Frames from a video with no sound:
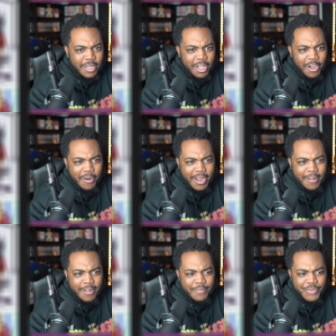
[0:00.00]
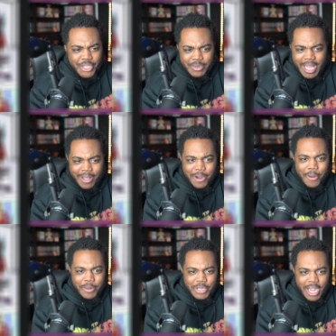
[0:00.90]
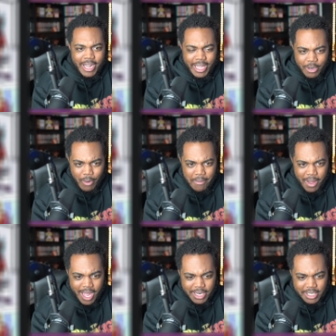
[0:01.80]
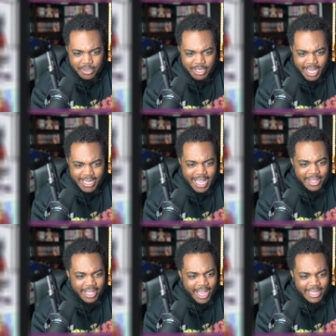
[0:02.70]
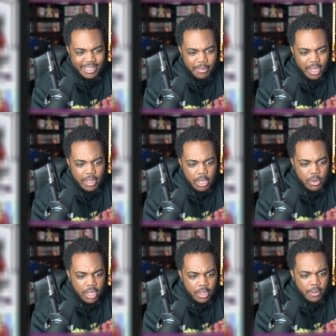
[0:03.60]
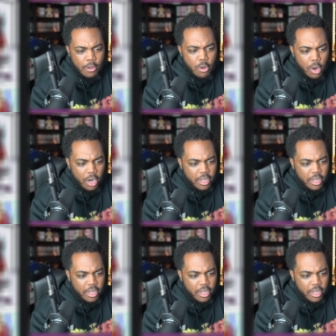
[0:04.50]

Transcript: All right. So now Karera trying to hit right behind Josuke. Now the guy's coming up. Well, who are